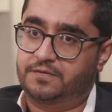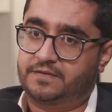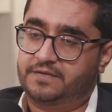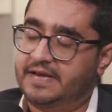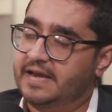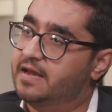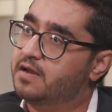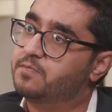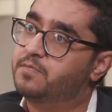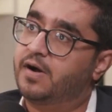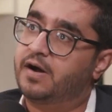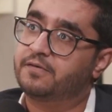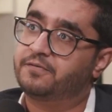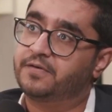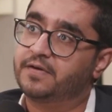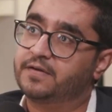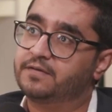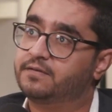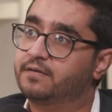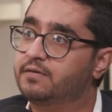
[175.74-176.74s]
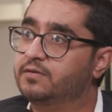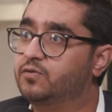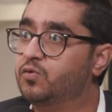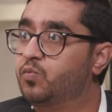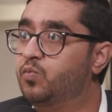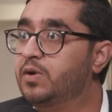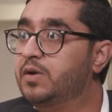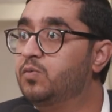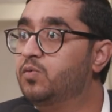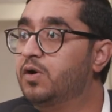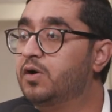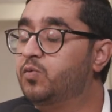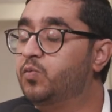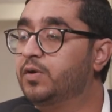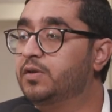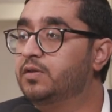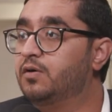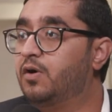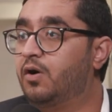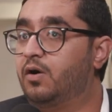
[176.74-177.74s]
second part first, so we work
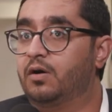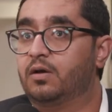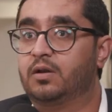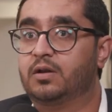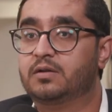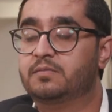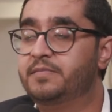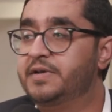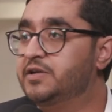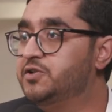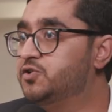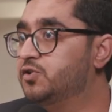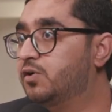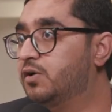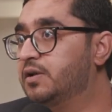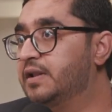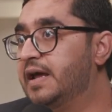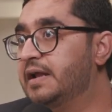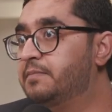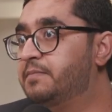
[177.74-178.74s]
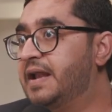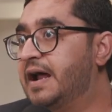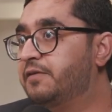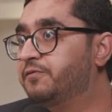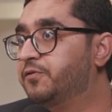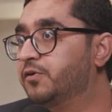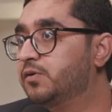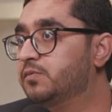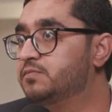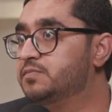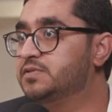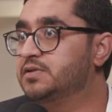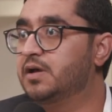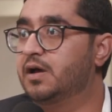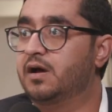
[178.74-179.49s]
with all the major online platforms,